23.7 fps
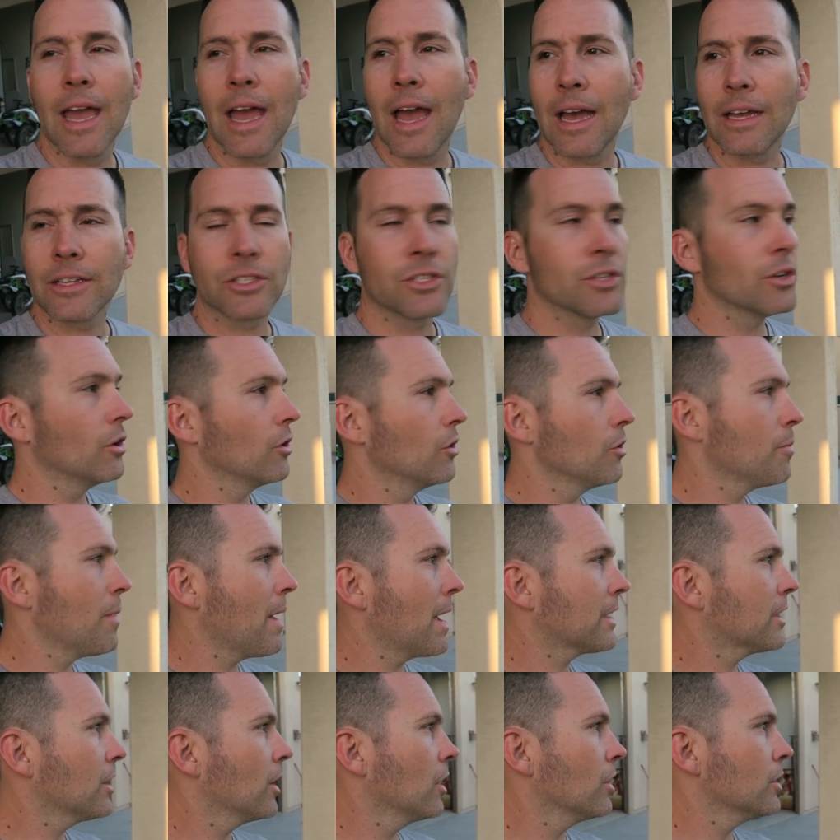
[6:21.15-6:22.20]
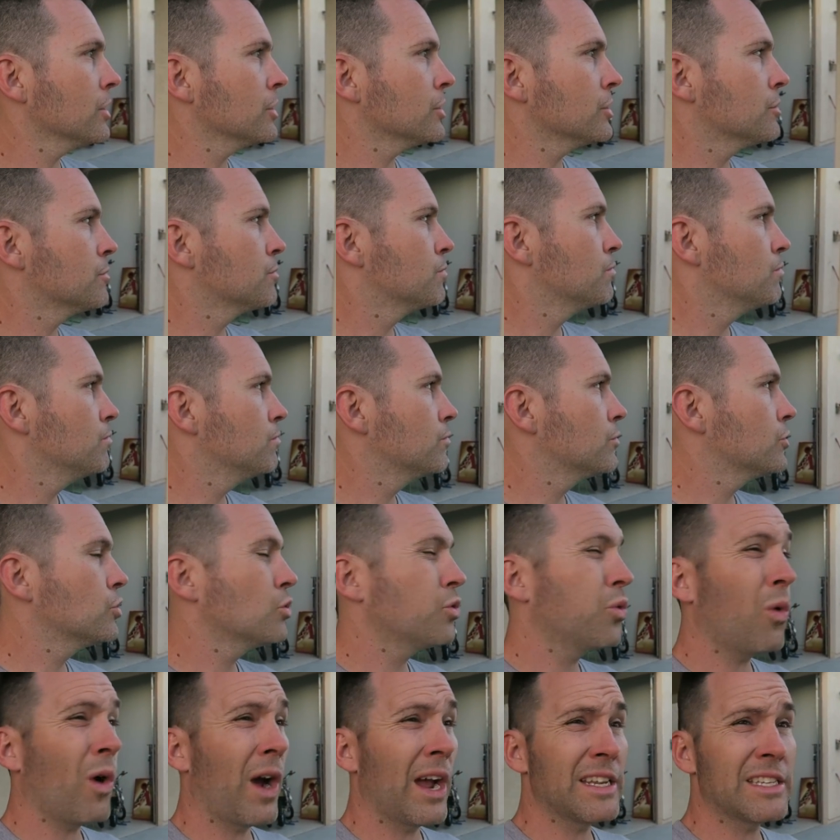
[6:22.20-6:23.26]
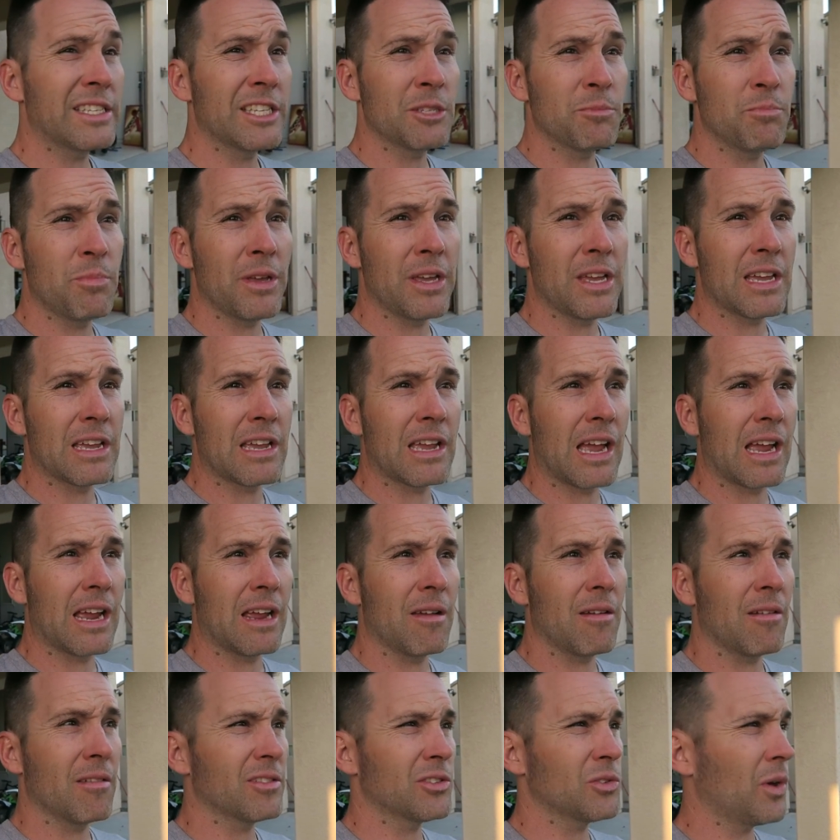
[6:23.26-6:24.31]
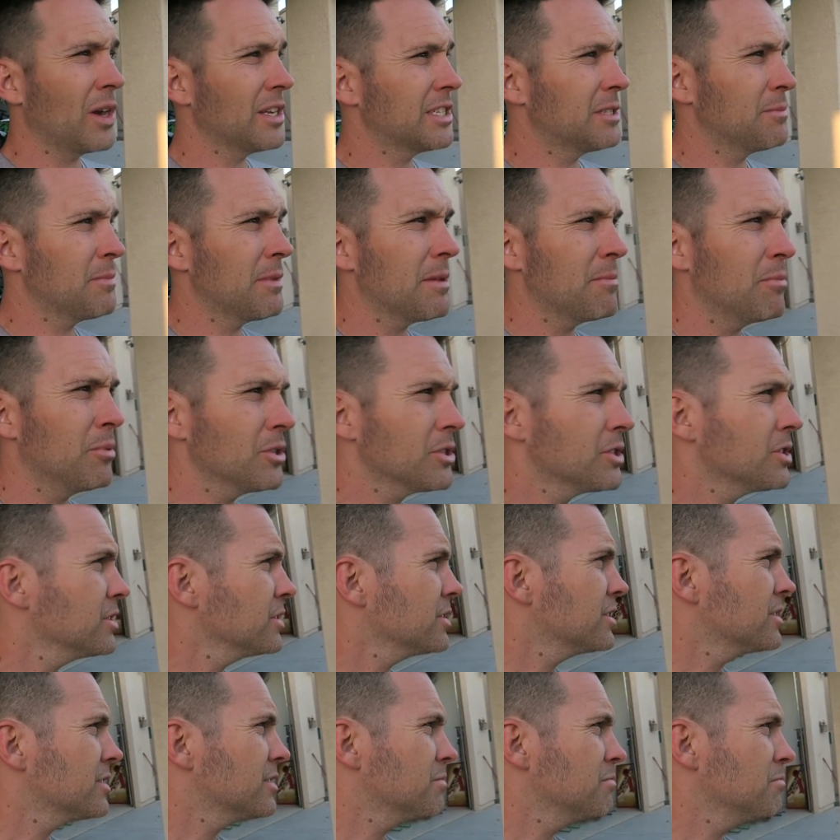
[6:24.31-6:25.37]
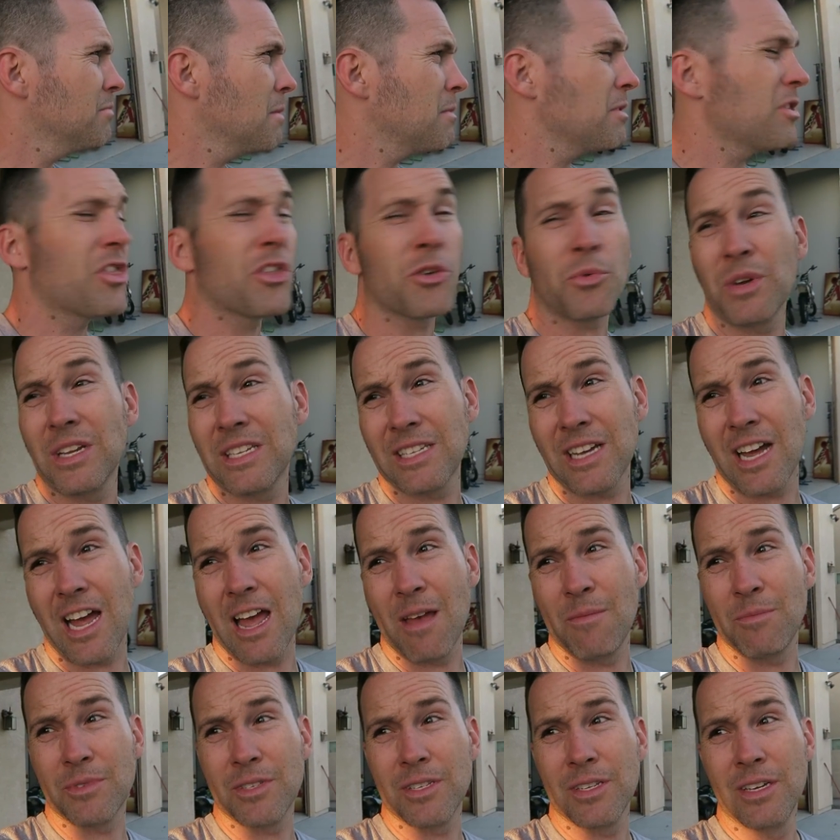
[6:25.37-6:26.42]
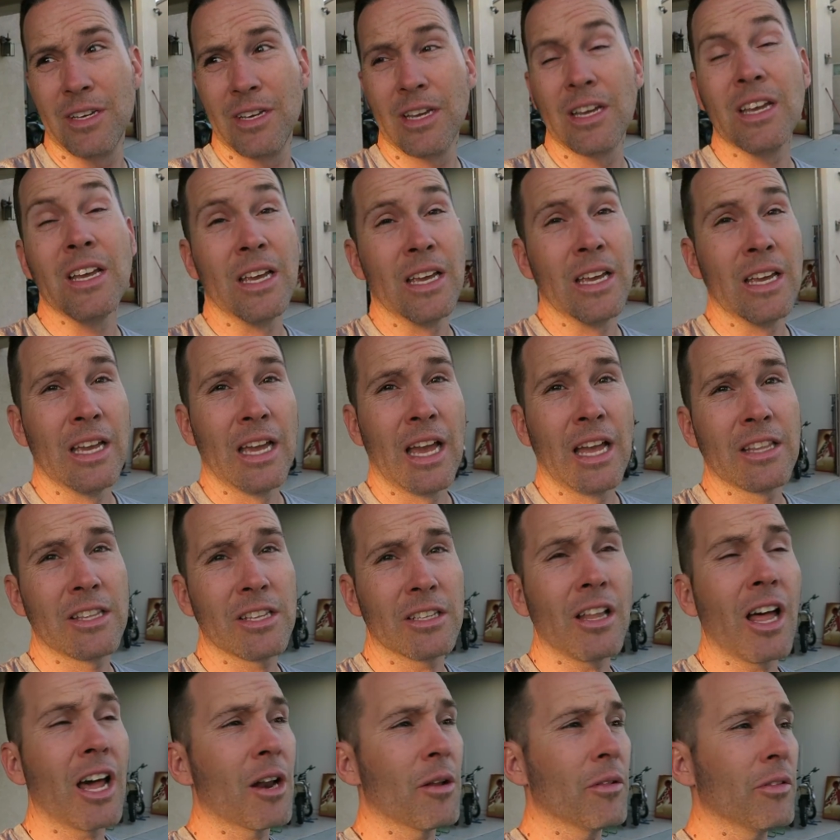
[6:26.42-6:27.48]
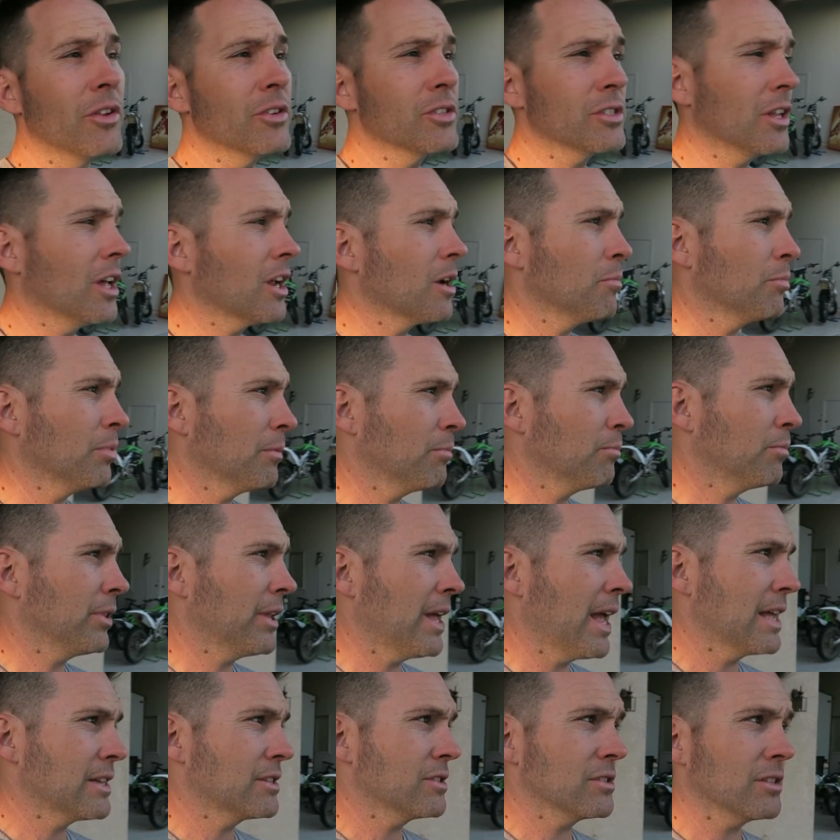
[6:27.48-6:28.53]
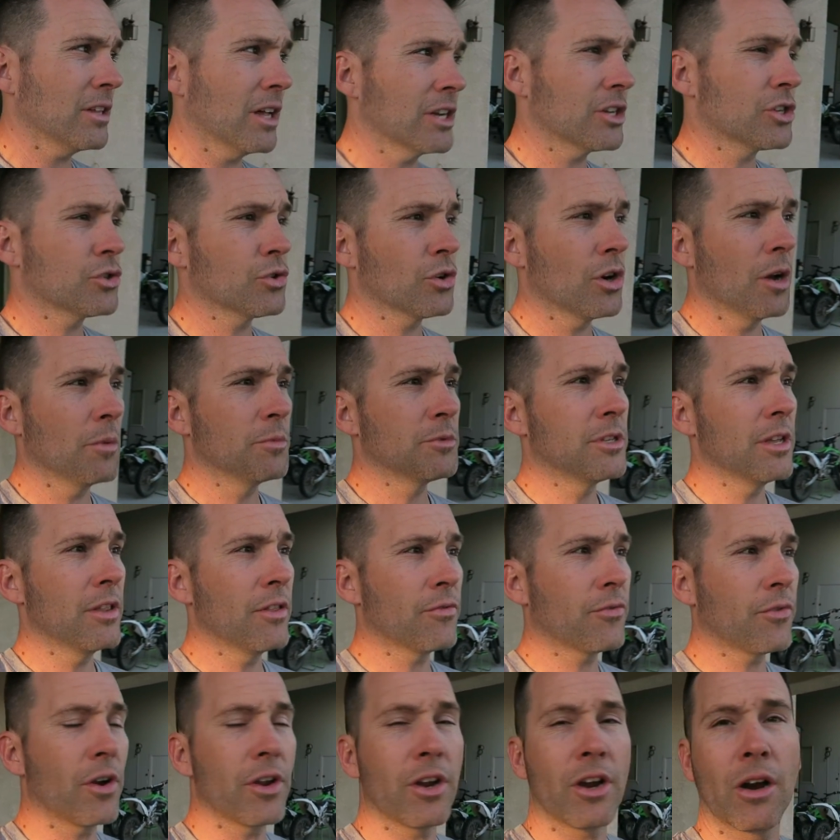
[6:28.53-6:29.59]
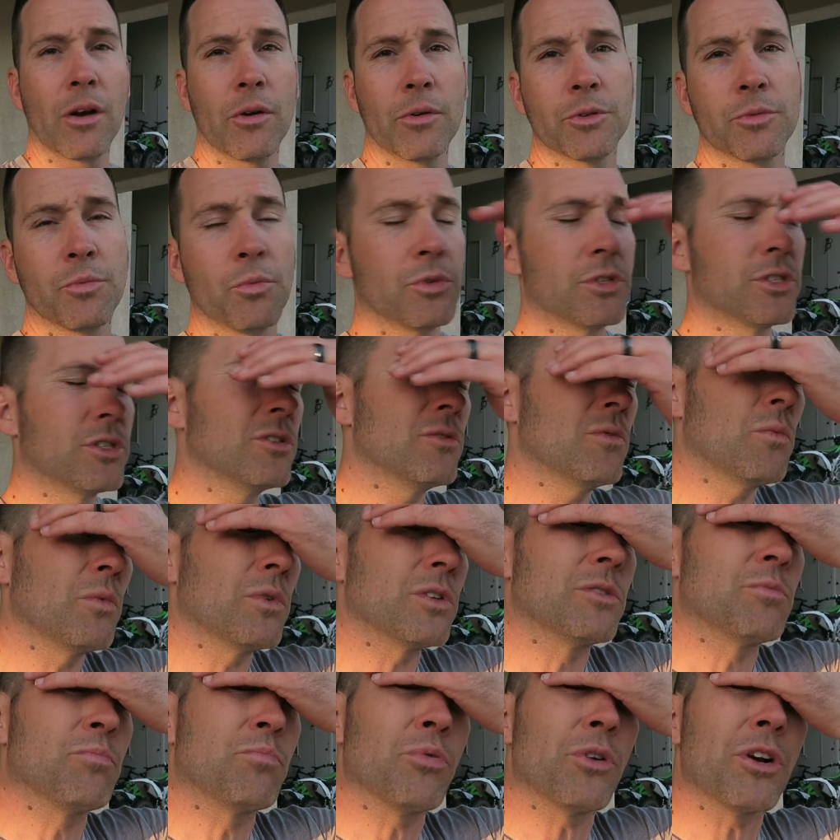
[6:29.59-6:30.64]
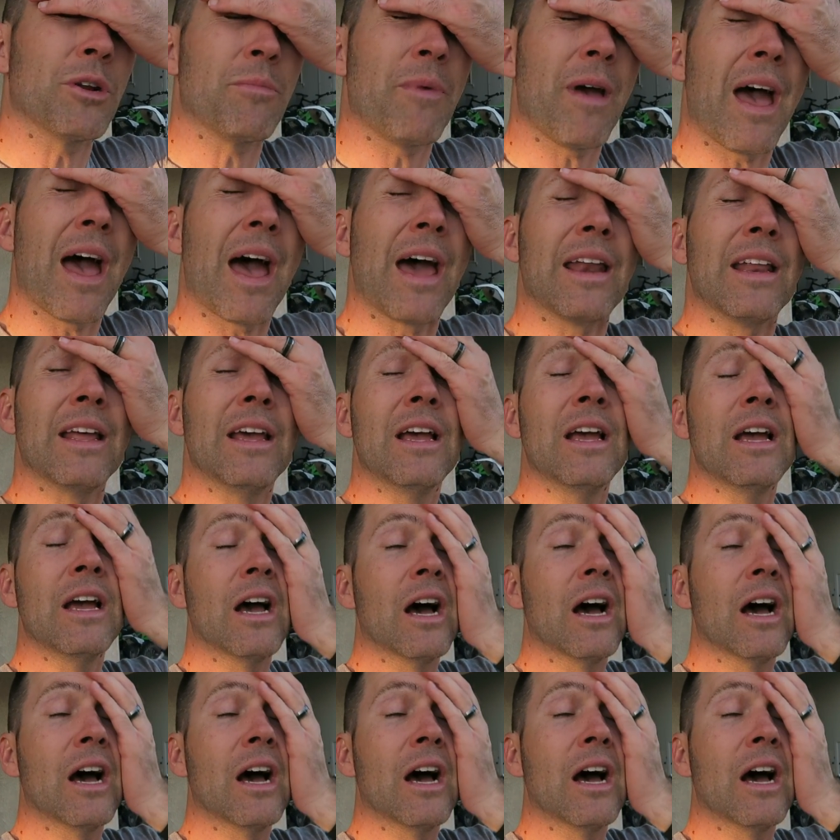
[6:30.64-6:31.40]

Yeah, so the backyard is twice as big, twice as many bushes, maybe 3 times. I'm just molding it. There's a lot of plants, there's a lot of shrubs, and the front yard was pretty bad.